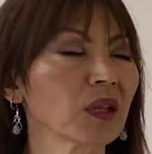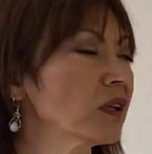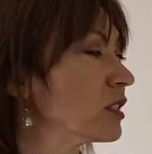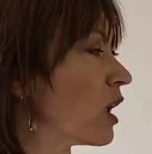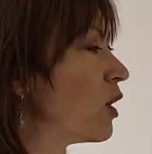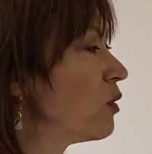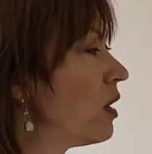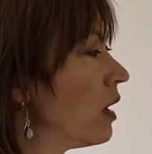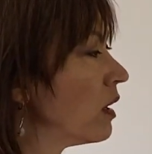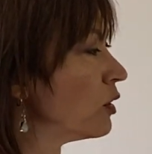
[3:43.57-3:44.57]
So
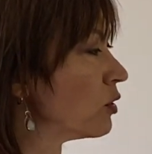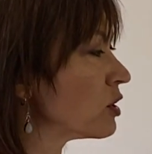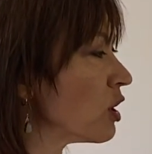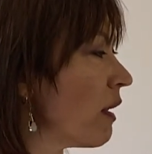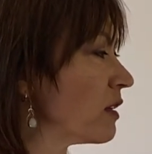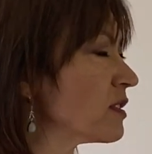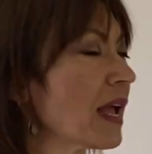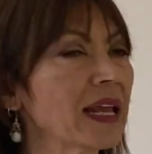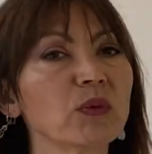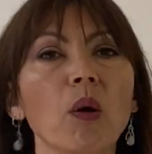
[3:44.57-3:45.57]
your score out of
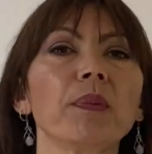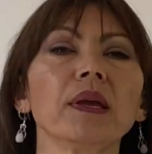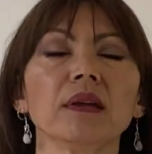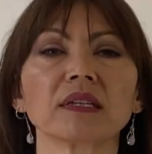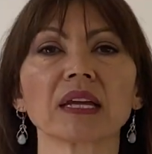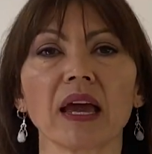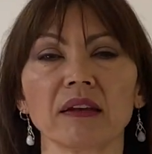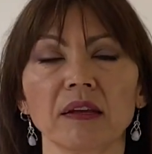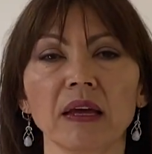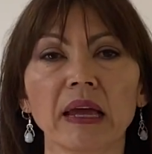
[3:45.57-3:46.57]
10 will be a
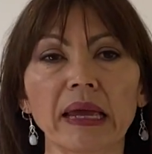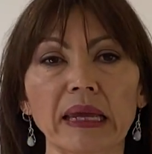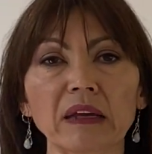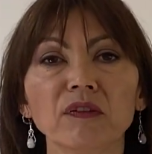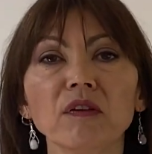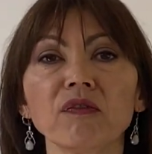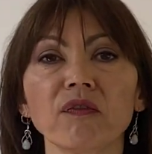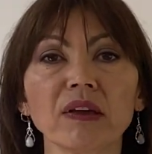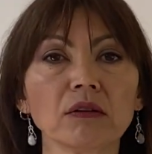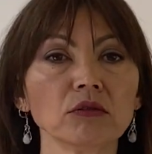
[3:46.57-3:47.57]
10. If you
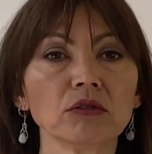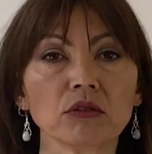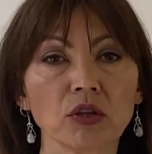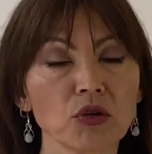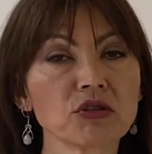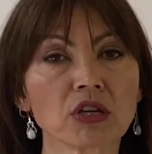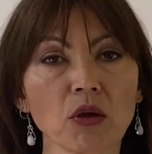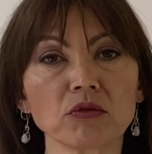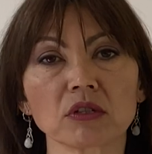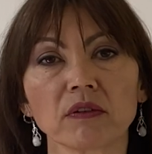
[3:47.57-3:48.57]
feel that you
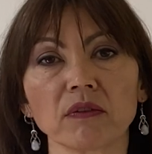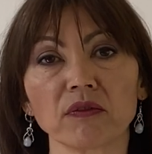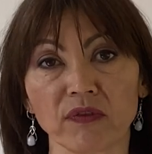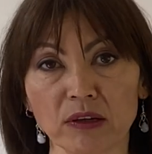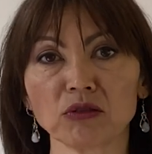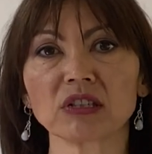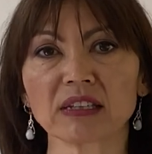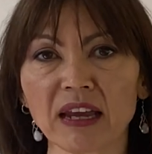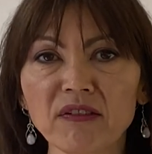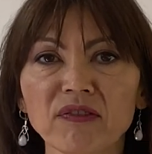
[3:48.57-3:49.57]
don't feel
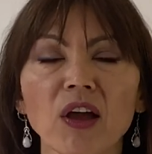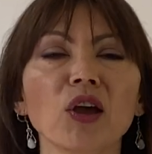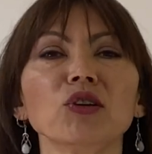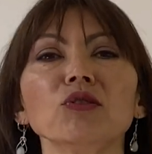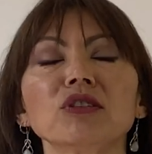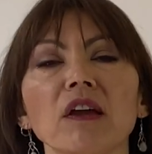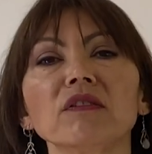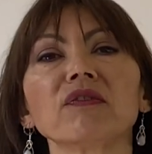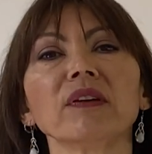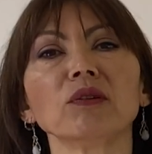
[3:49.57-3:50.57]
safe, you don't
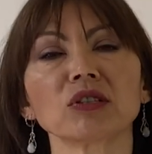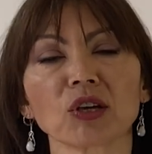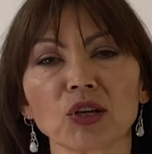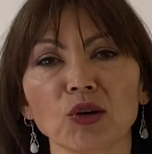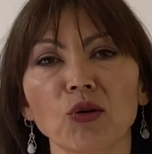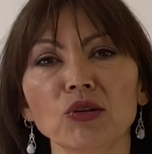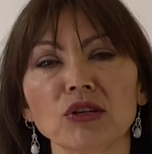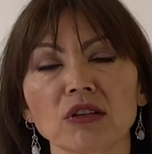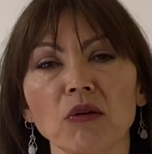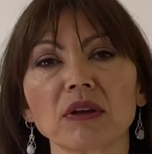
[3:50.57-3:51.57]
feel secure, you
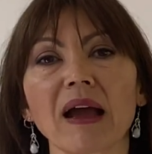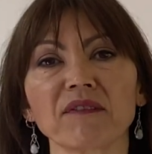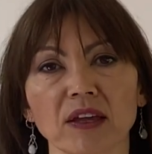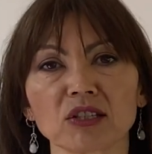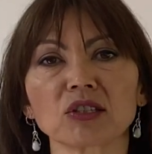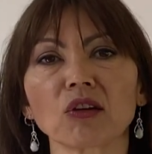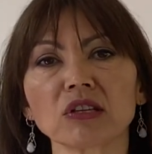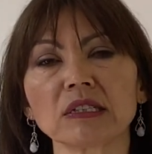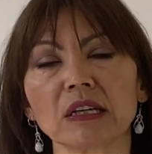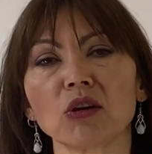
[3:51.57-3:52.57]
don't have that
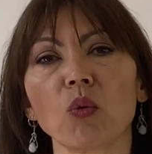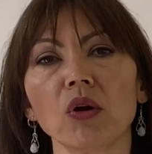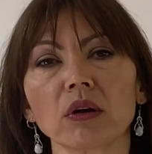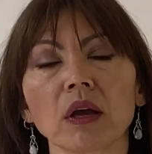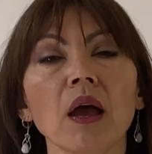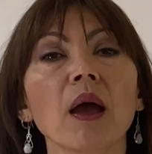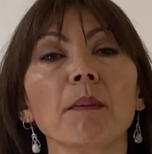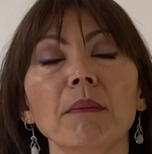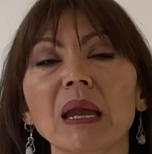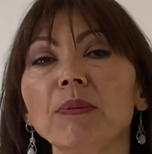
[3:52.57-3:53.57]
certainty in your work,
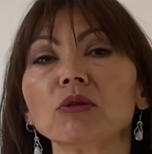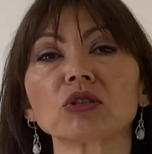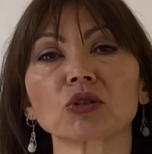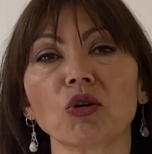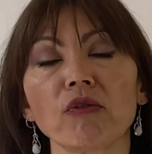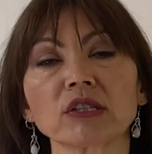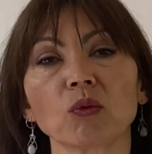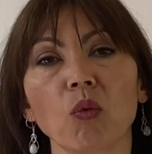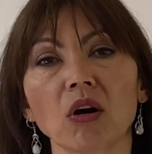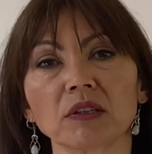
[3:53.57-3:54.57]
maybe you'll score it a
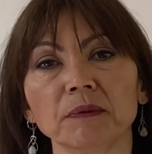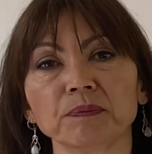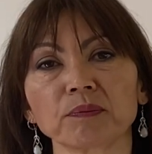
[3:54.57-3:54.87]
1.